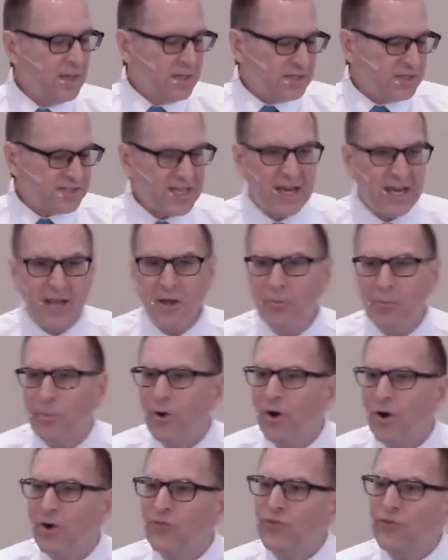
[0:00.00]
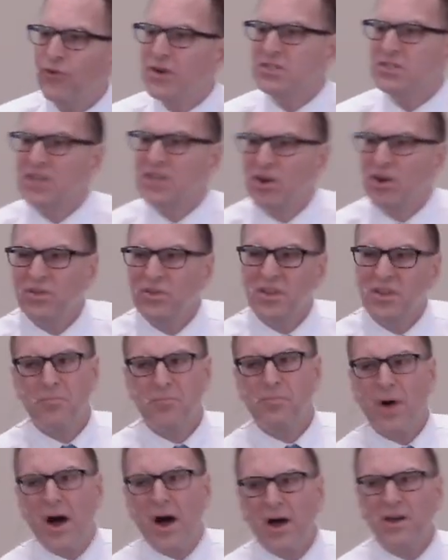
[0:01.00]
Setting apart for us not only the
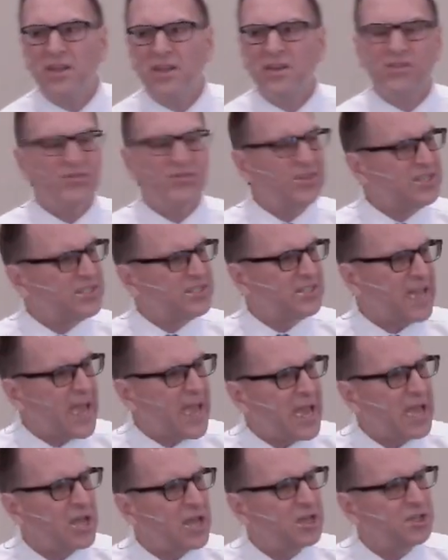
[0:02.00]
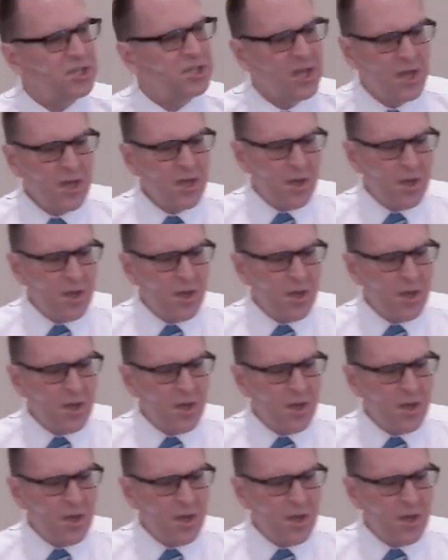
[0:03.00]
body of this age,